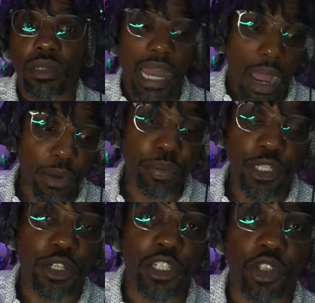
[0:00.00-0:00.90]
I would
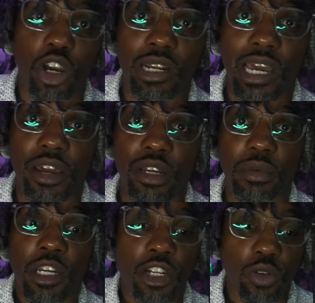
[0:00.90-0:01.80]
put you in the starting lineup.
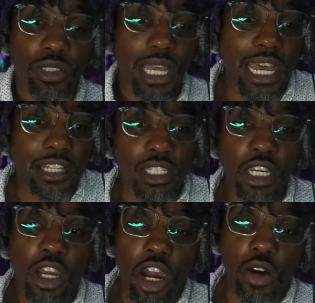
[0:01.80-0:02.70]
Coach Sides,
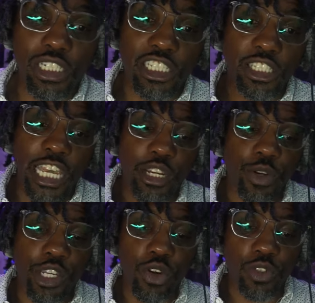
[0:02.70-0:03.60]
all this
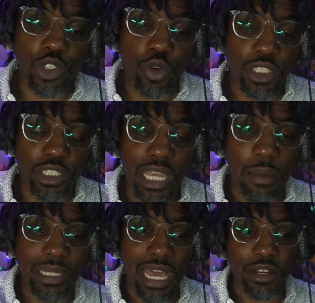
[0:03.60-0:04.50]
tinkering you was doing with the
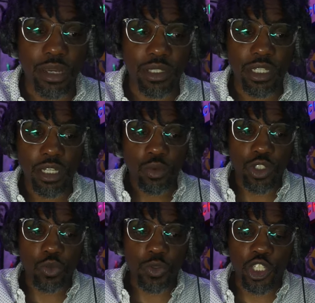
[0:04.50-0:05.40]
damn lineups
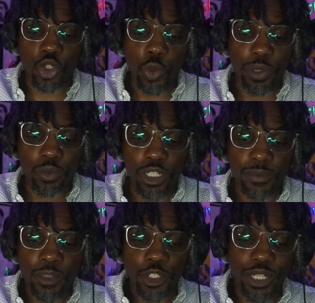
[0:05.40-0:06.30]
was stupid, was
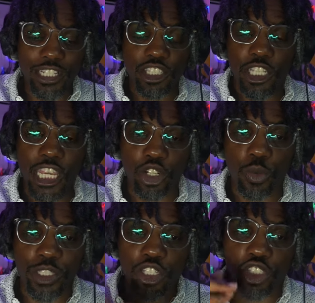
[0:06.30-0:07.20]
you didn't tinker
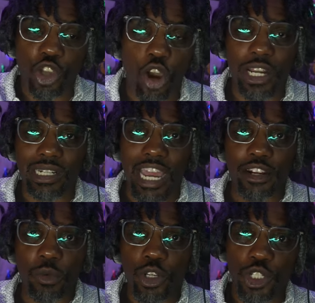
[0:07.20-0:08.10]
with the starting
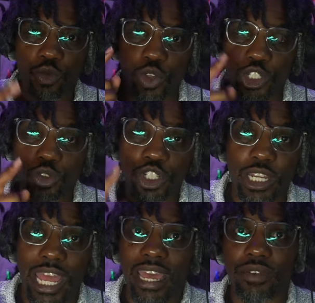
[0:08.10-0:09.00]
lineup, which you
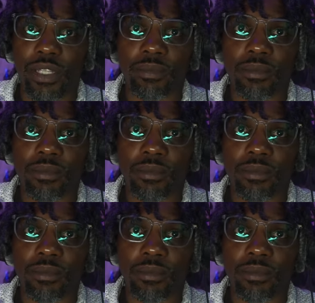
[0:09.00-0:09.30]
should have.